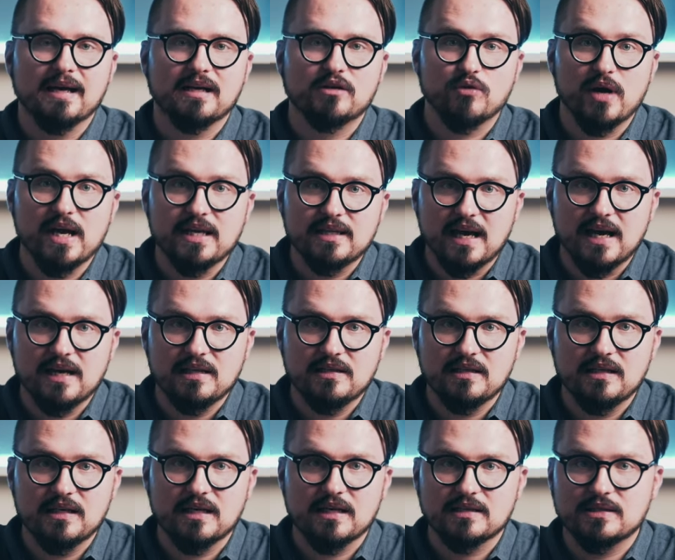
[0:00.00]
great
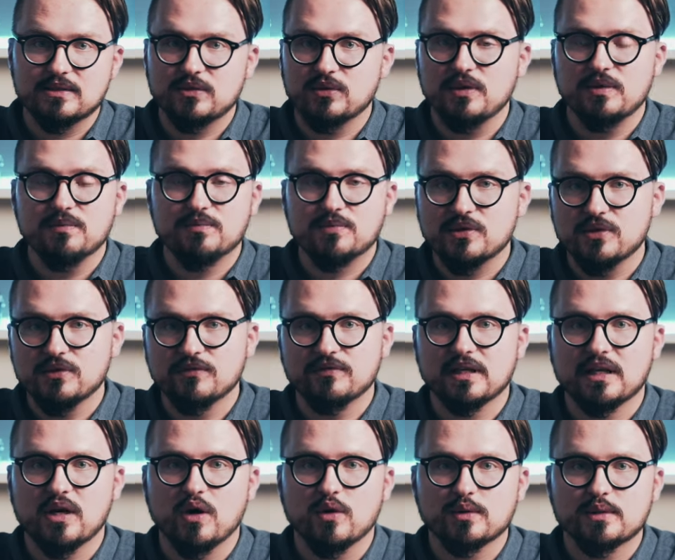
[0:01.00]
ideas to improve
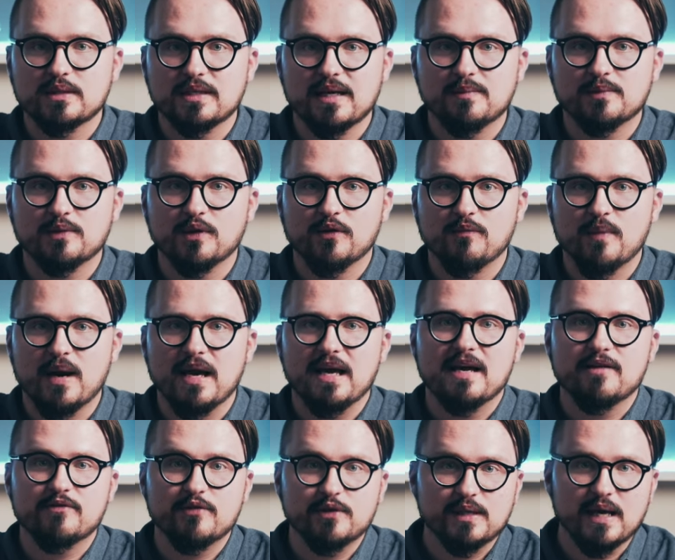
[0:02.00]
the concept of my
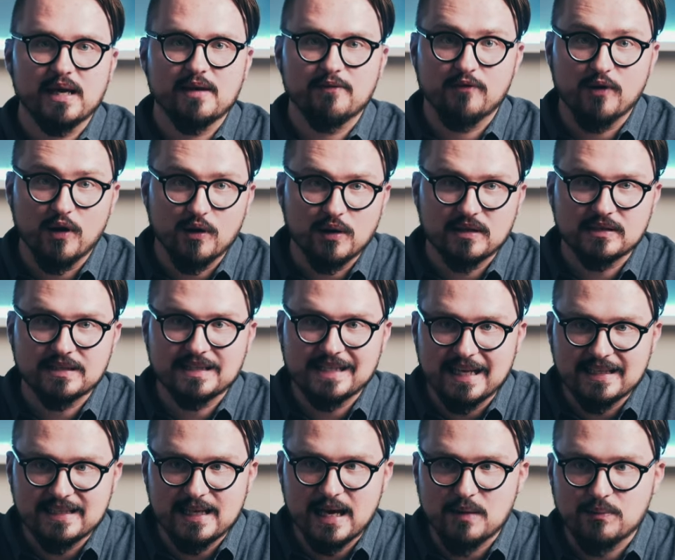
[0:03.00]
everyday vlogging
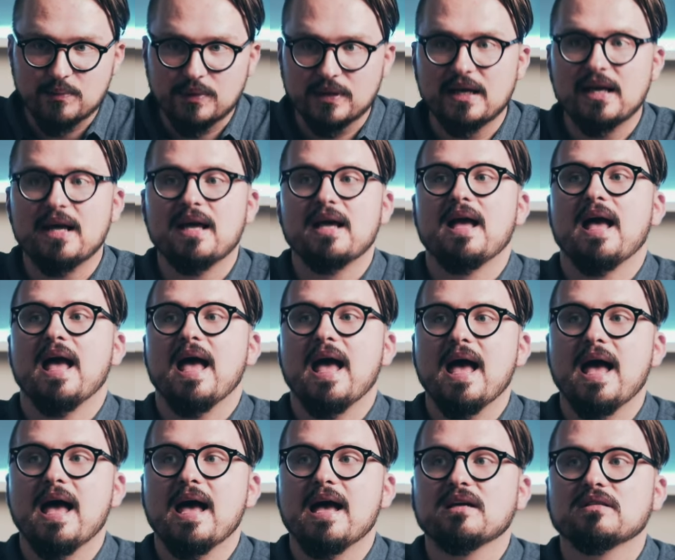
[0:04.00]
setup.
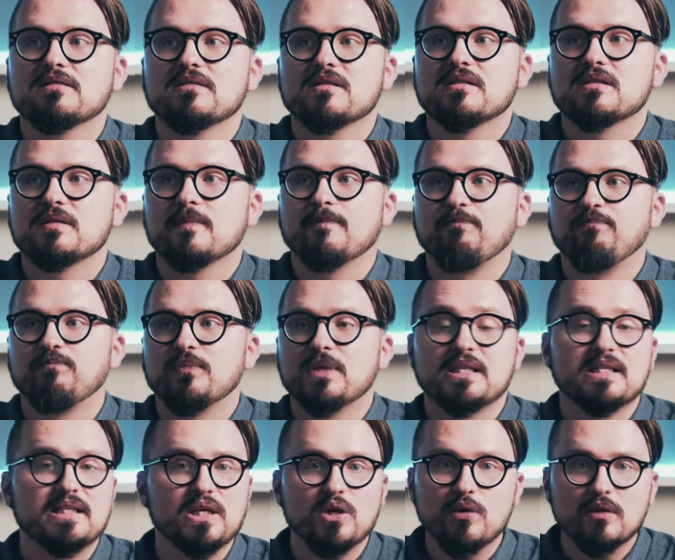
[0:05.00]
And
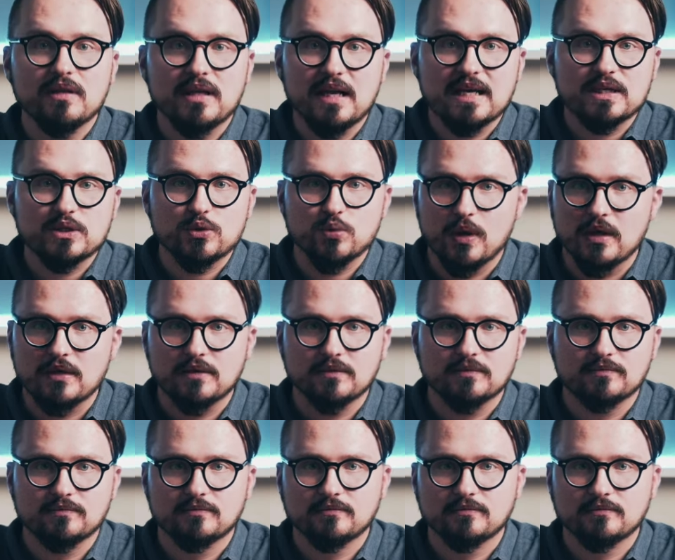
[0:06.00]
see you in the next one.